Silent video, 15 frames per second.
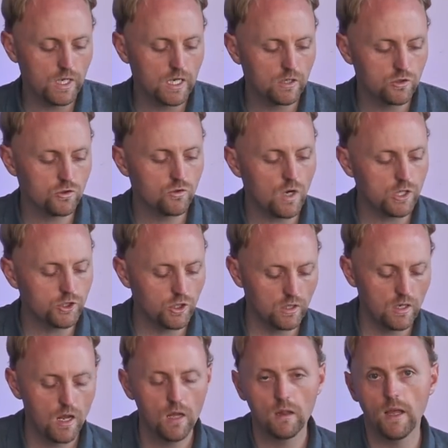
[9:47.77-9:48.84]

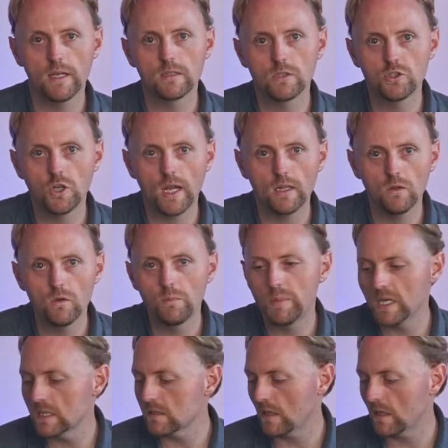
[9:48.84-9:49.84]
construction like the Giant Loop is,